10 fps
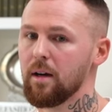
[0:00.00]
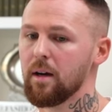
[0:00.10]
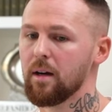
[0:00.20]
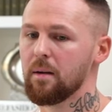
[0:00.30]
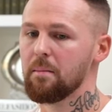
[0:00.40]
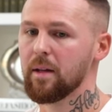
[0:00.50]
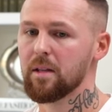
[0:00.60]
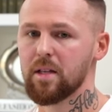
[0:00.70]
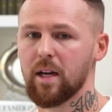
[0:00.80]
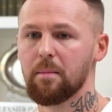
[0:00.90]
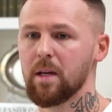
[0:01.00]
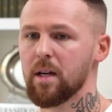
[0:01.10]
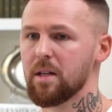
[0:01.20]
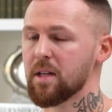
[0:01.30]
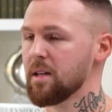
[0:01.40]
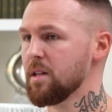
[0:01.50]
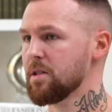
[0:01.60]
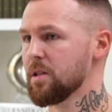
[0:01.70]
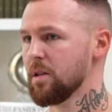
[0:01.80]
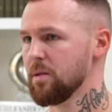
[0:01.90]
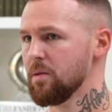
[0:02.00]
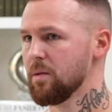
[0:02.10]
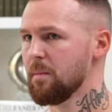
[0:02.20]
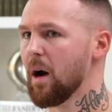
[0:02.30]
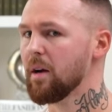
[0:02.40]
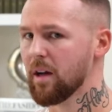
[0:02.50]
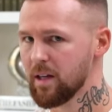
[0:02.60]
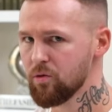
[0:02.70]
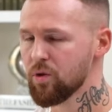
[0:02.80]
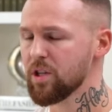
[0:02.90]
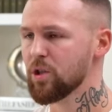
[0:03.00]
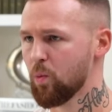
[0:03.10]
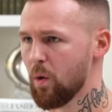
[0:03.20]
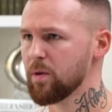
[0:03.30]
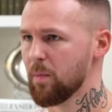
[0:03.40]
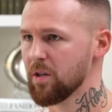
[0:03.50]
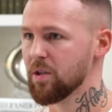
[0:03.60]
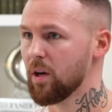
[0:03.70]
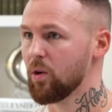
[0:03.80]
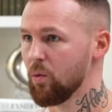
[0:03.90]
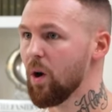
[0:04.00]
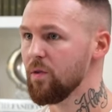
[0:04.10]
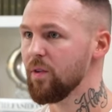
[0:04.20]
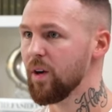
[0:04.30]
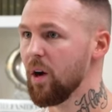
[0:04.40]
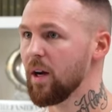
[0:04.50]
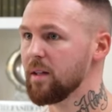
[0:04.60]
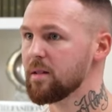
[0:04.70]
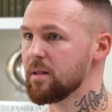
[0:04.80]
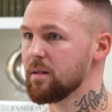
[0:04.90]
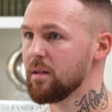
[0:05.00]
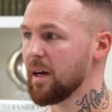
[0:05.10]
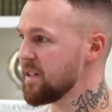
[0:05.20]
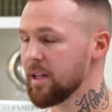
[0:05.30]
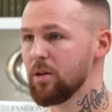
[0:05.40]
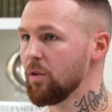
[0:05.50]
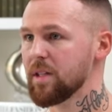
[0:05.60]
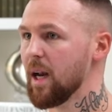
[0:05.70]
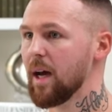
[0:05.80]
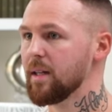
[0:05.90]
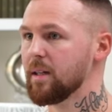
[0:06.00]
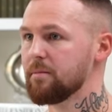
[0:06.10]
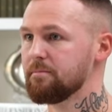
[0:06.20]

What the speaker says: and that's taken me nearly 10 years to do. I literally swapped my circle overnight. I did not delay.